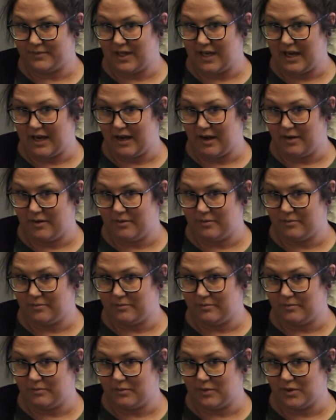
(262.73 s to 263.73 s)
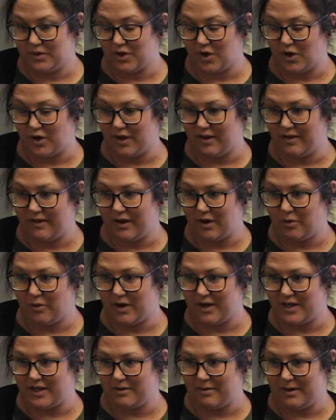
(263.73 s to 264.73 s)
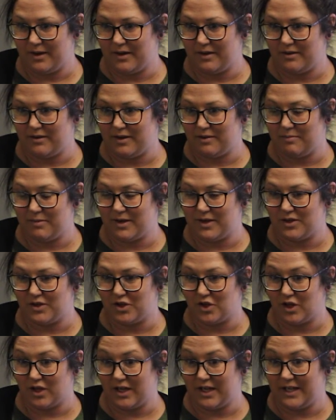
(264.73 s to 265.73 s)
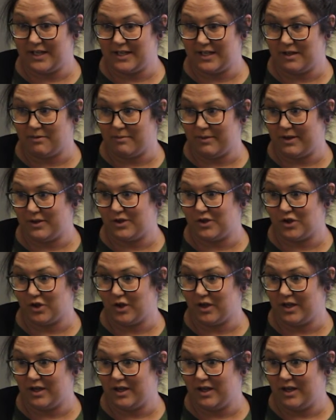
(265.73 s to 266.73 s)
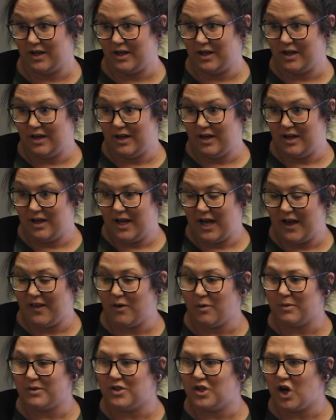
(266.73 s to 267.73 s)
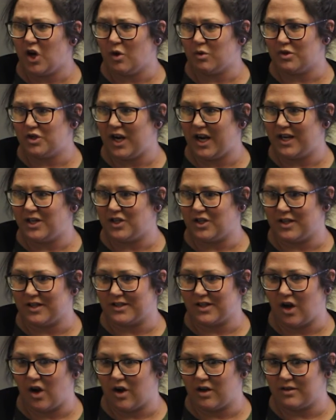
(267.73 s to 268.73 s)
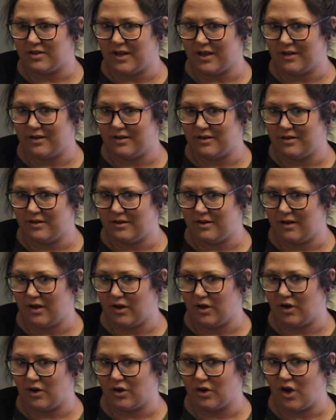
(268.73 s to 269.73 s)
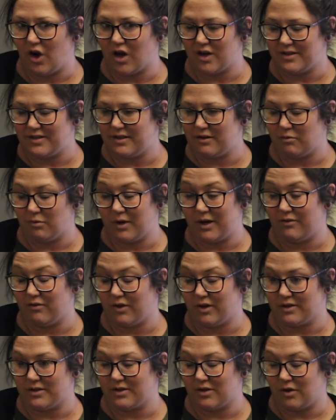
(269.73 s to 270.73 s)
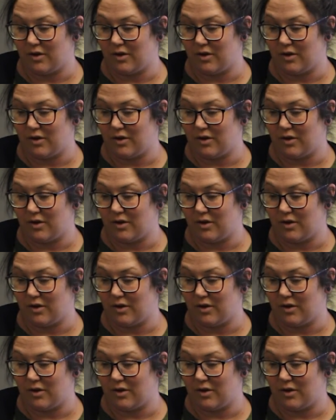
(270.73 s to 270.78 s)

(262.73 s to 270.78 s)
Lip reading: Yeah. It was already there, ready to be administered, and he did administer it. And there was no change in his content, or content, whatever his